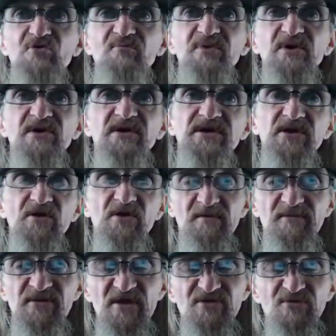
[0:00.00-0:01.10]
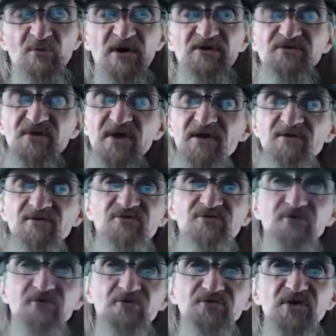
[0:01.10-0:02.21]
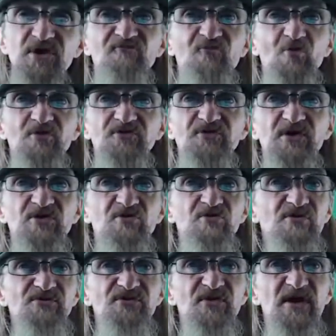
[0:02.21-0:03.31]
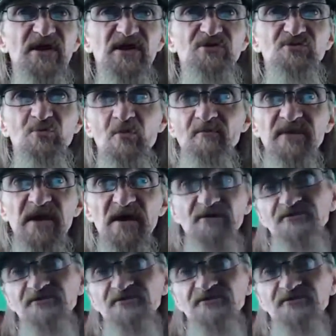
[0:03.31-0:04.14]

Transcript: But, that's why I say 13 and 14, girls that age won't be out